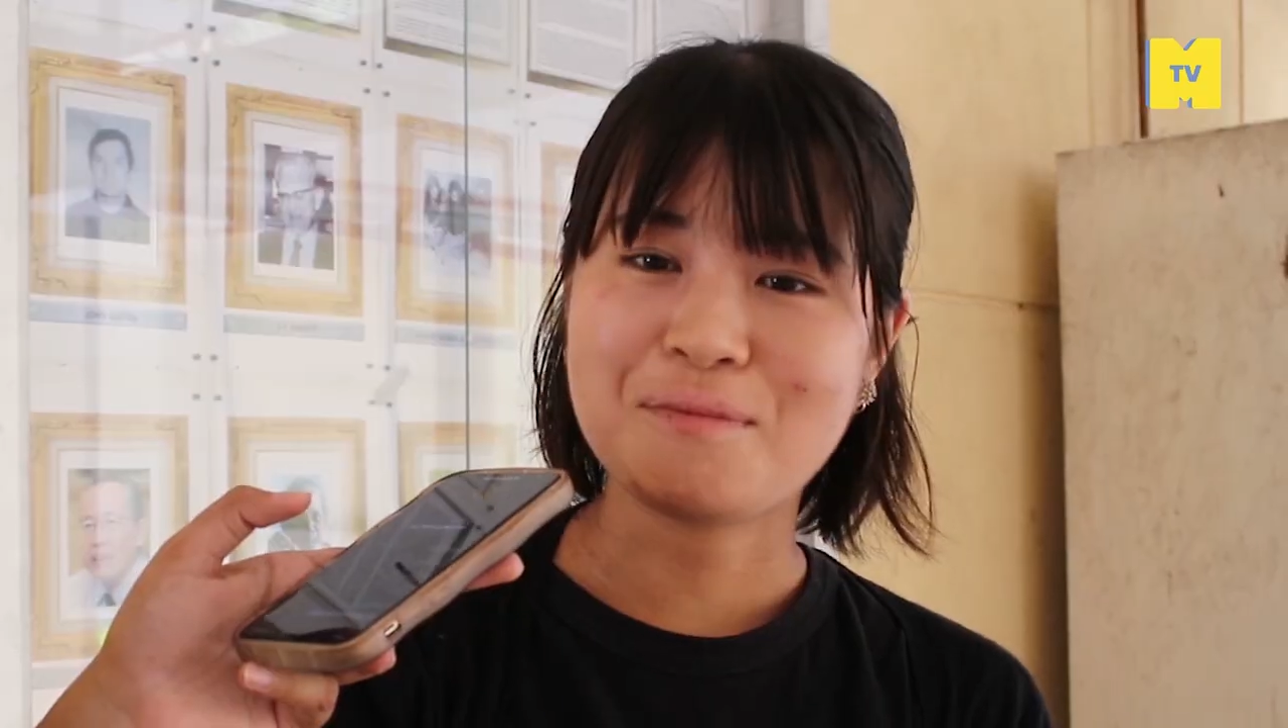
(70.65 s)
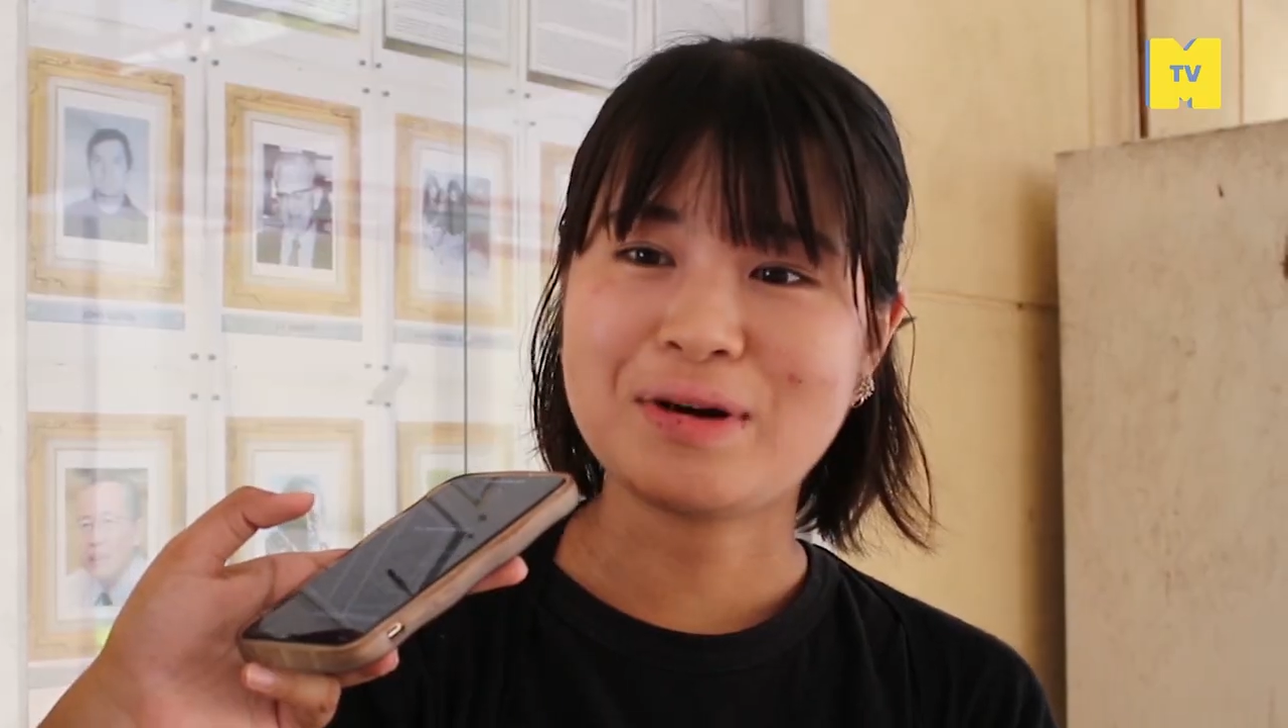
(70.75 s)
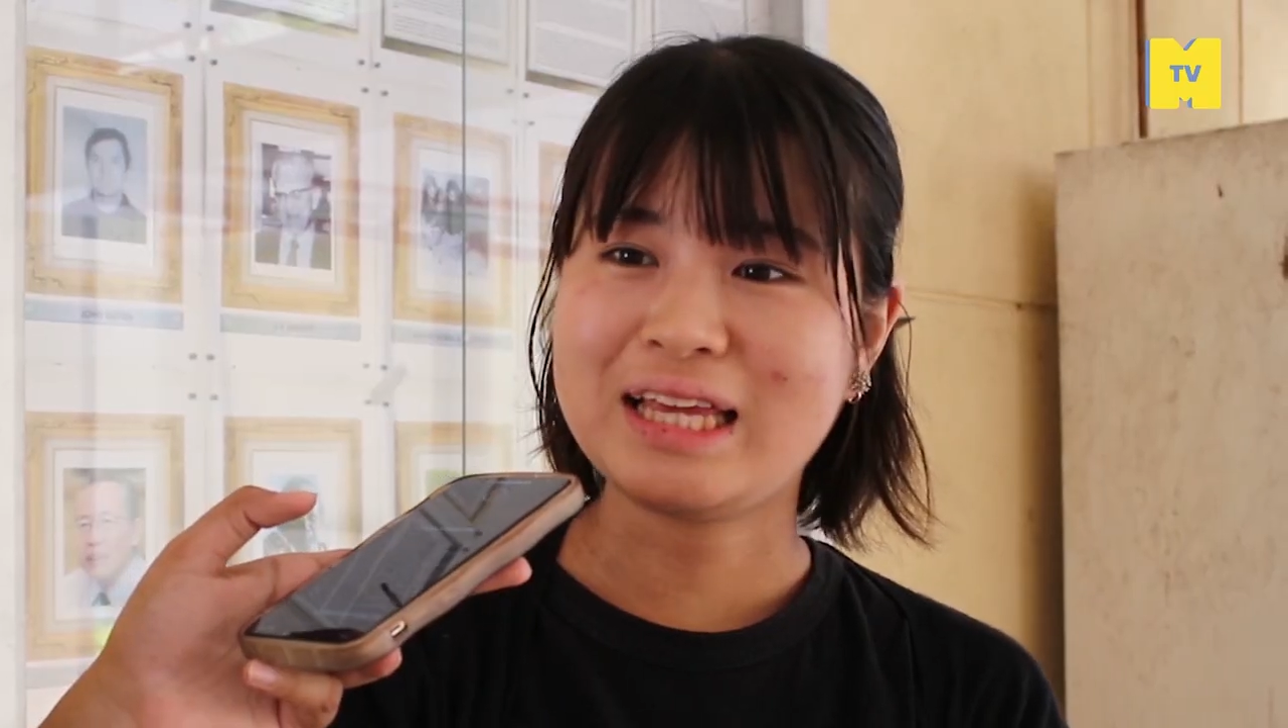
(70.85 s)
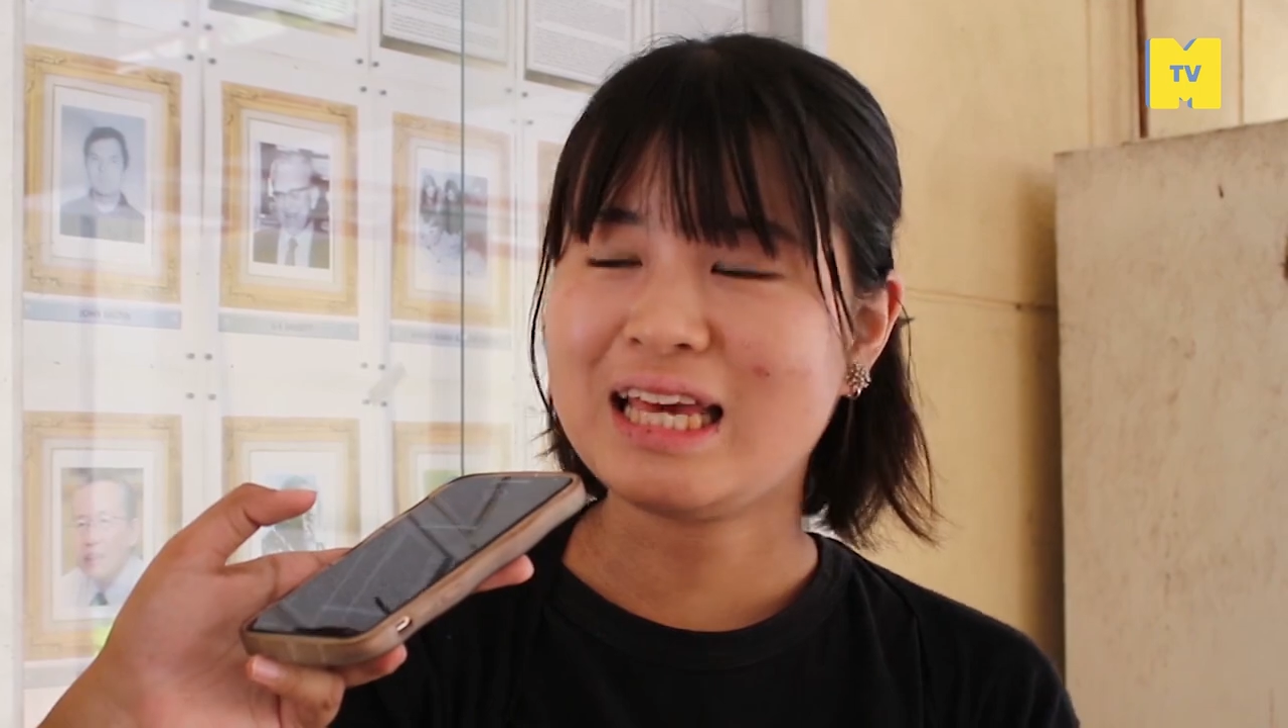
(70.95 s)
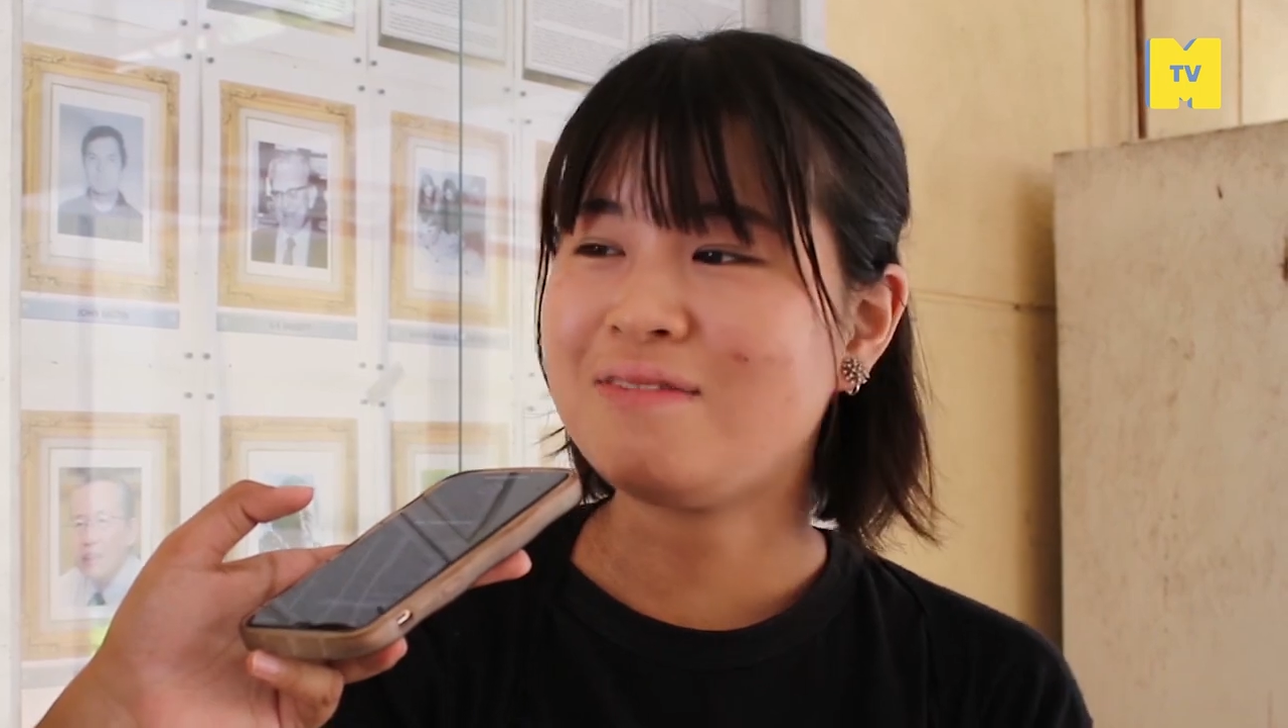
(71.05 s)

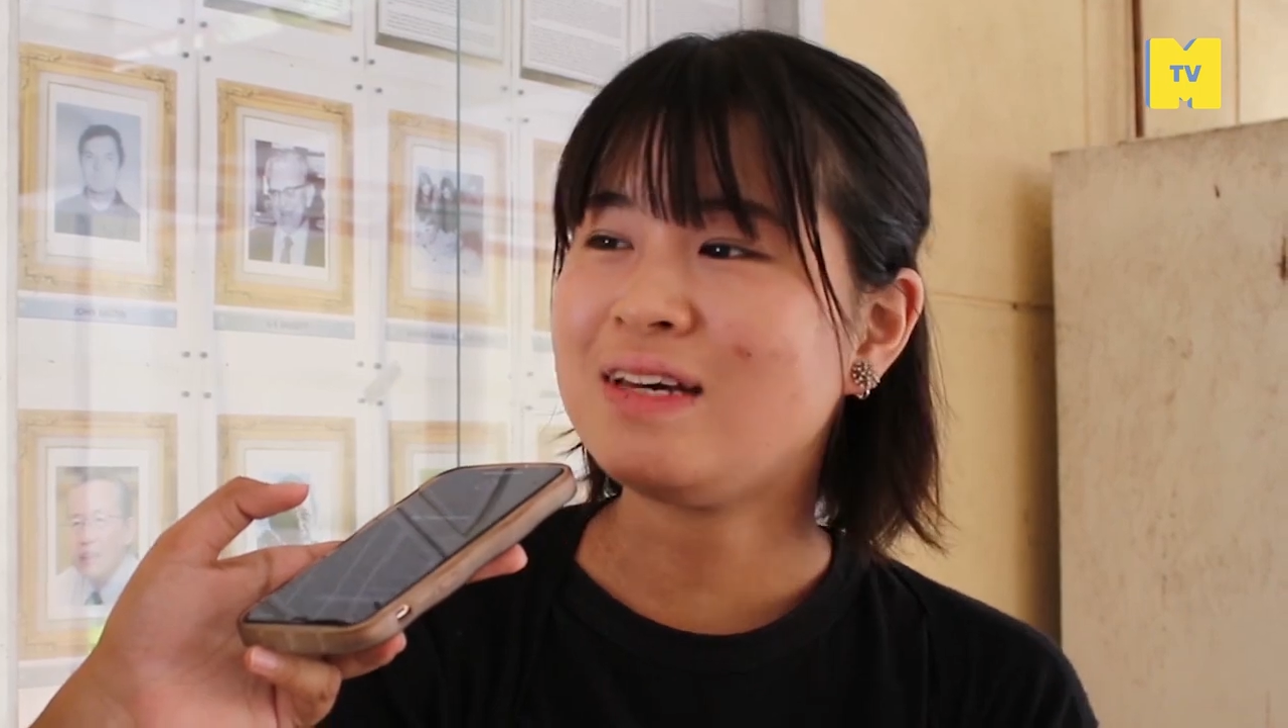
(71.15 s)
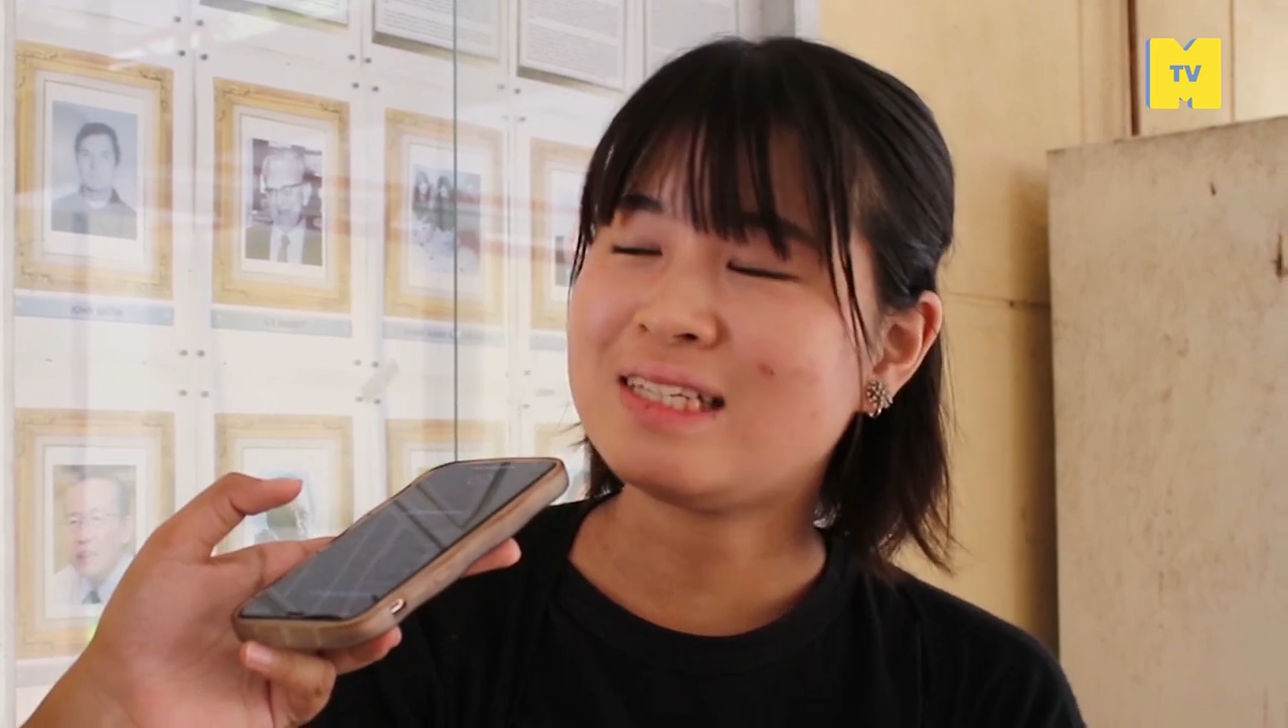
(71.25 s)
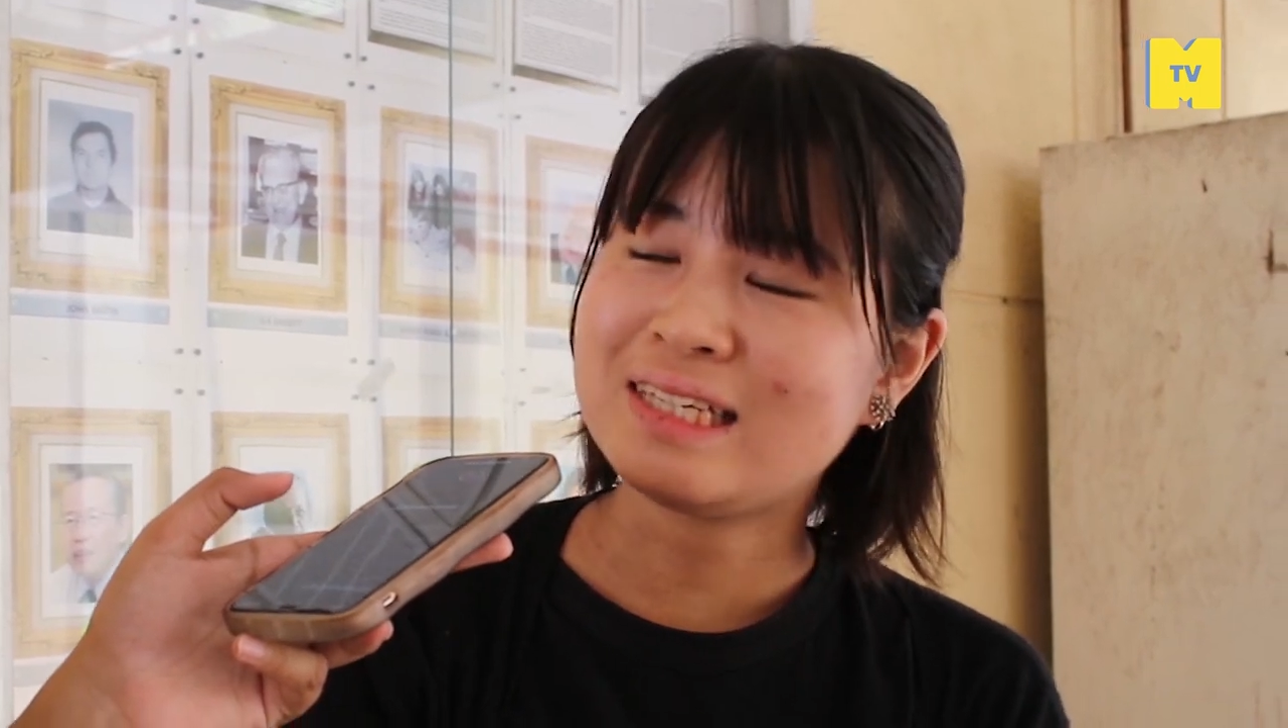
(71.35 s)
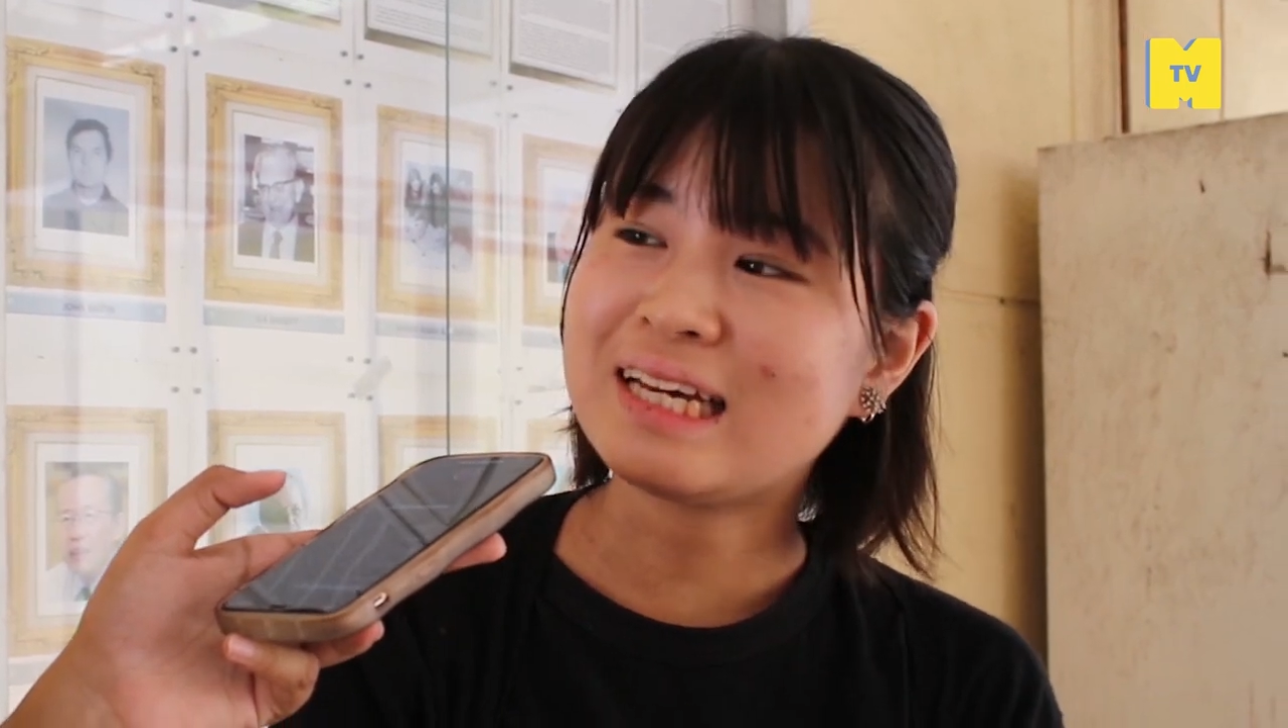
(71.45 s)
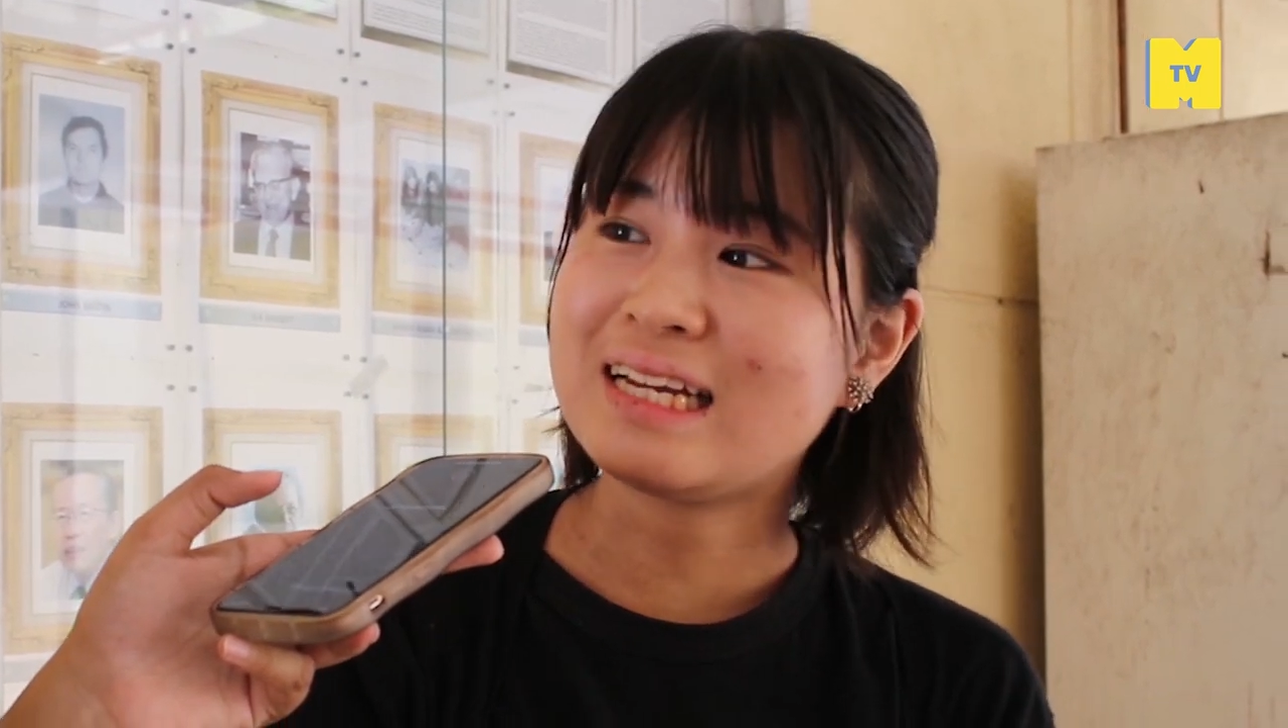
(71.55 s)
My name
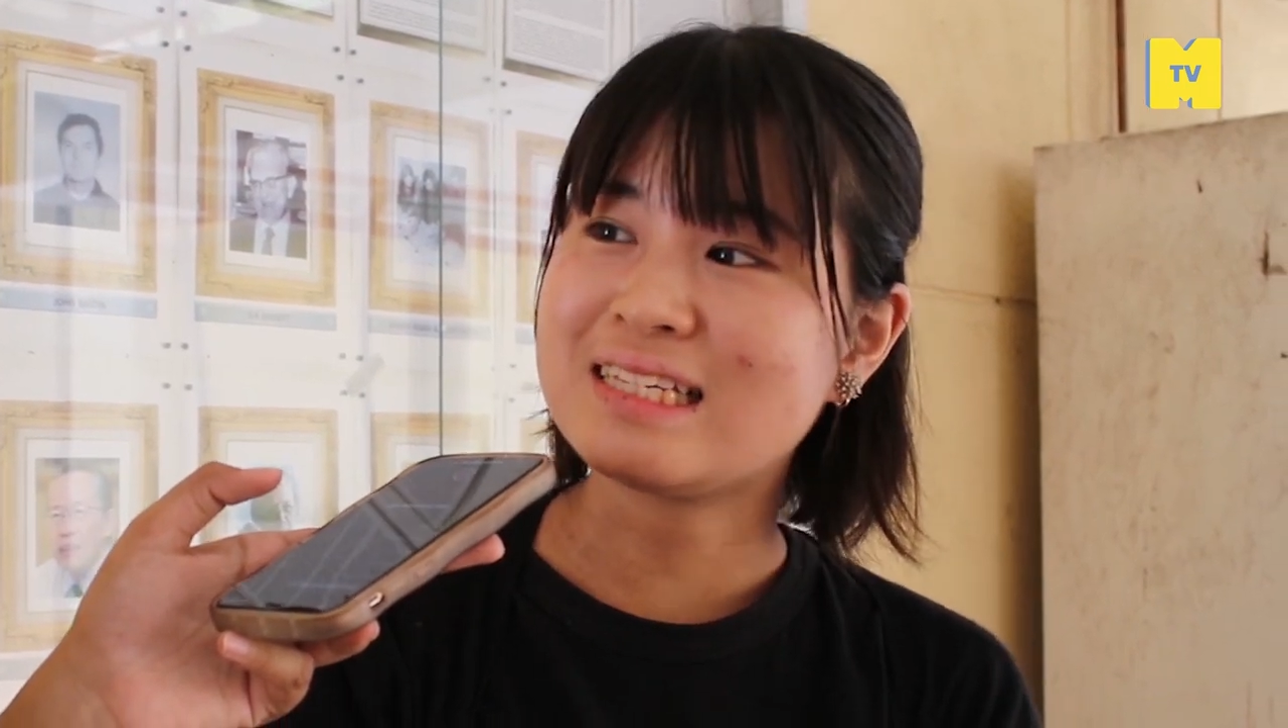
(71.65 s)
is Hikari